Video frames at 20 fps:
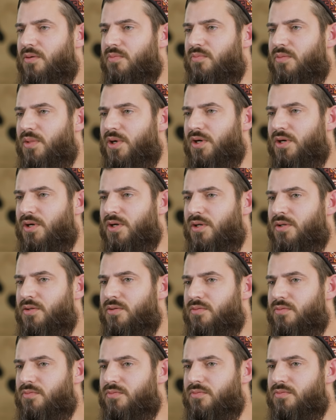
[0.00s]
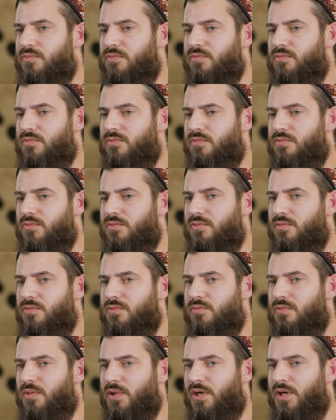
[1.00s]
But
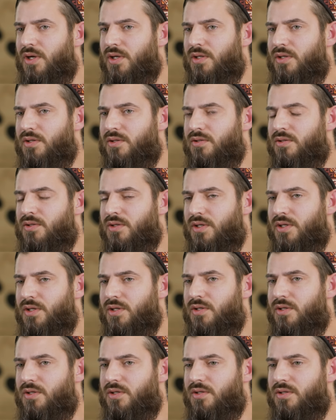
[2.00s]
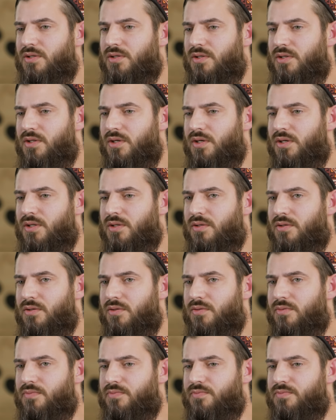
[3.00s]
what I can say is that